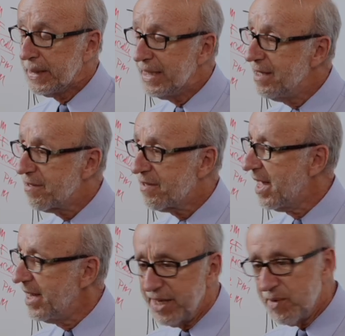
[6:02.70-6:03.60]
is
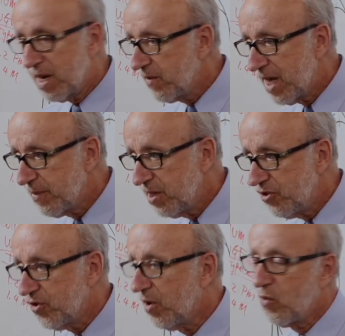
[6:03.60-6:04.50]
any amount of
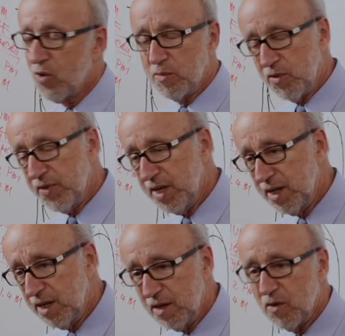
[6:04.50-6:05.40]
damage a horrible
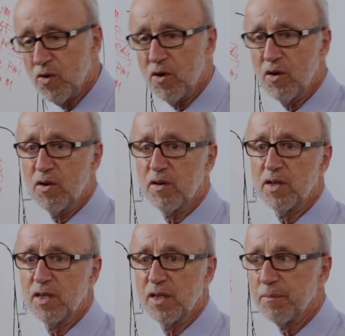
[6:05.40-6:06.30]
thing? Or
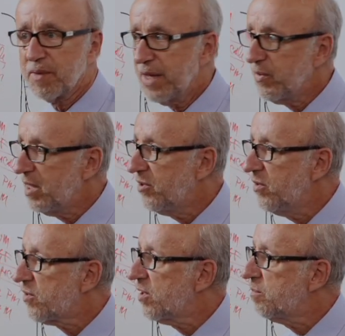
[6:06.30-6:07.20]
can we
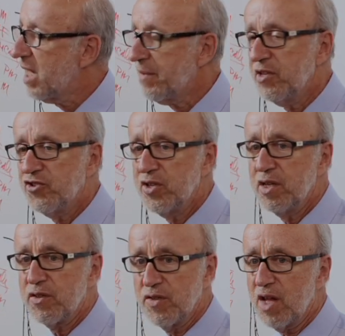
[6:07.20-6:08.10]
do some damage and
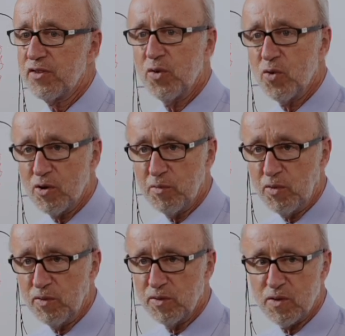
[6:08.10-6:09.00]
it's not so
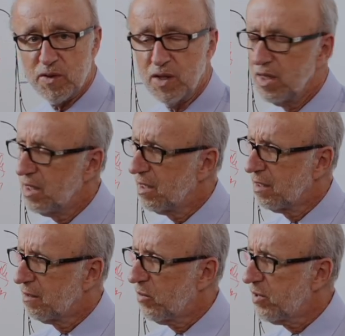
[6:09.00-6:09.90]
horrible? Or
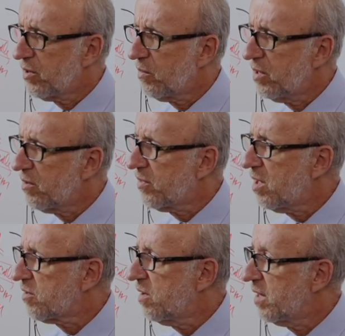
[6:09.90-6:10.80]
what are your
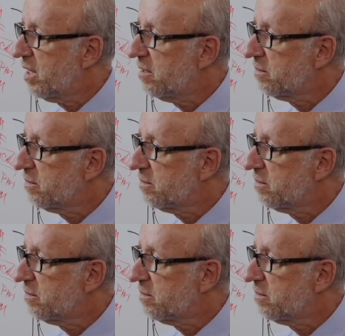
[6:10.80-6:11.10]
thoughts on that?